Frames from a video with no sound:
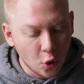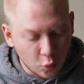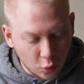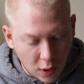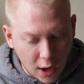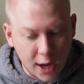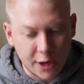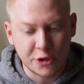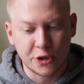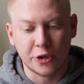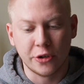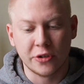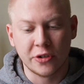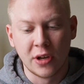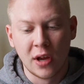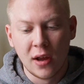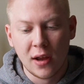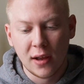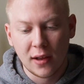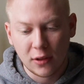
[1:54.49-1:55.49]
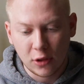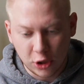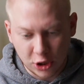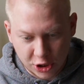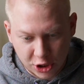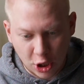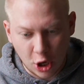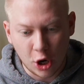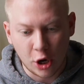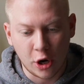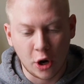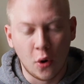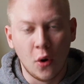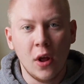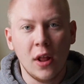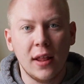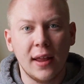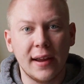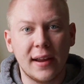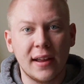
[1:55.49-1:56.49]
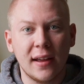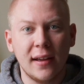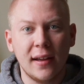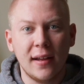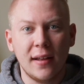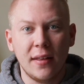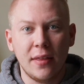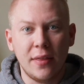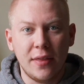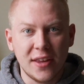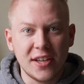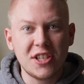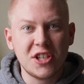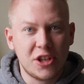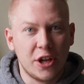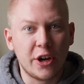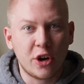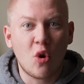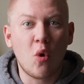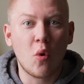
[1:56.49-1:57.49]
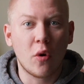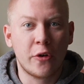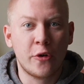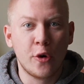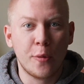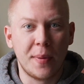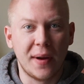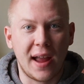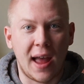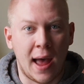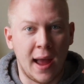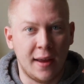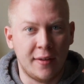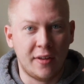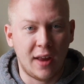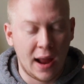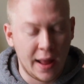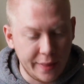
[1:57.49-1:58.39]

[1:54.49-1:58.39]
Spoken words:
Rogers, Lazardo, like, this is their core group of guys.